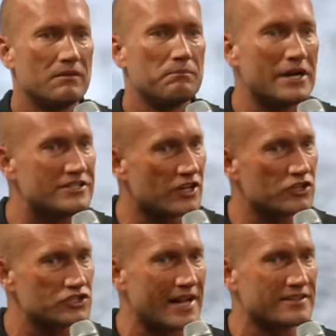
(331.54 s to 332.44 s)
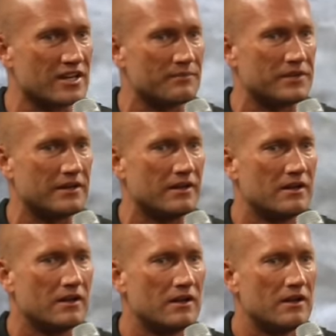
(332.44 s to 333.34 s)
Please understand something.
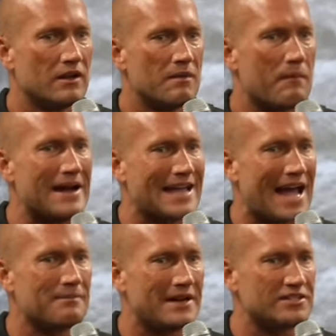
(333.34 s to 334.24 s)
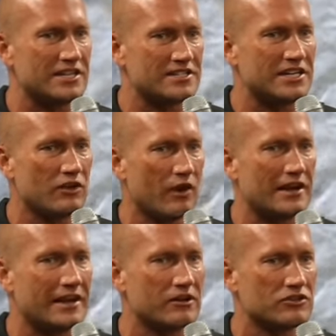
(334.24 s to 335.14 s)
My dad made 60
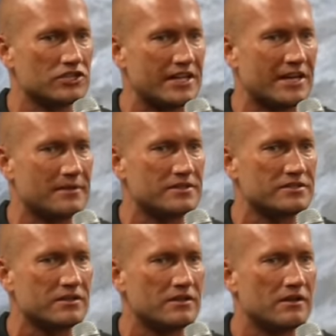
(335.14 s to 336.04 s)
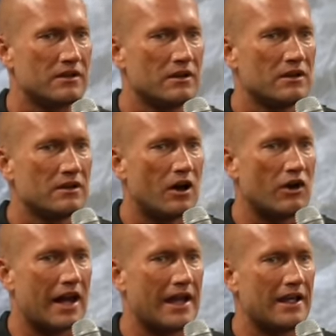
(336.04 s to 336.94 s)
grand a year as a chemist.
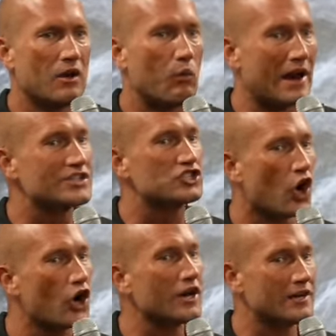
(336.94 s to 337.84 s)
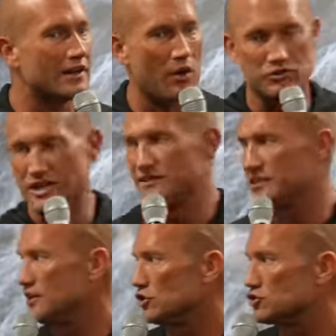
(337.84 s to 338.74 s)
Okay? When I started, I was
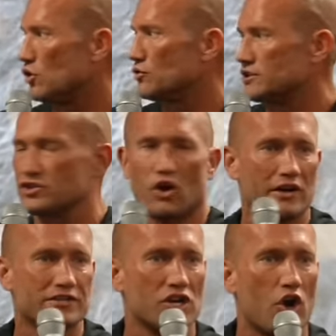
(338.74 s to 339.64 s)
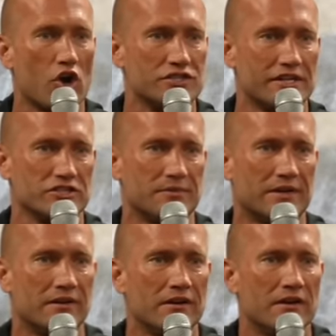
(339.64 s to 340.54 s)
18 years old, I started as a car
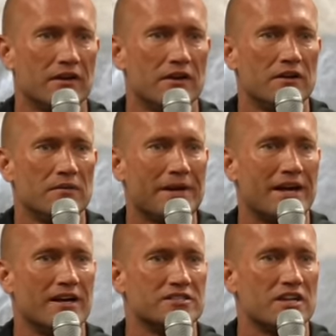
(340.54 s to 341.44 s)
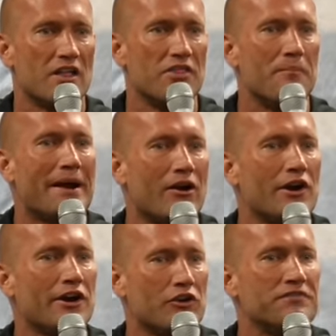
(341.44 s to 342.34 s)
salesman because the
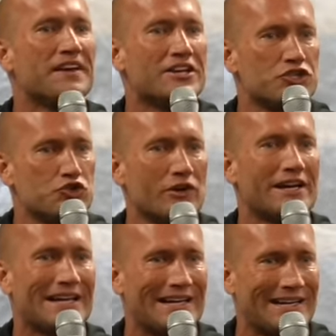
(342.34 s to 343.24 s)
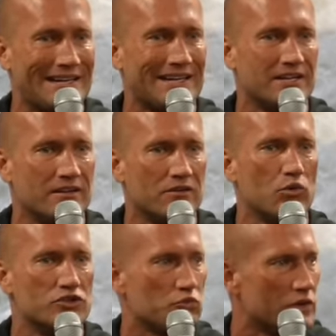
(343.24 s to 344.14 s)
barrier of entry to get in
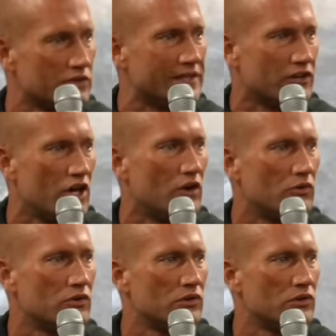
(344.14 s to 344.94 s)
was really low.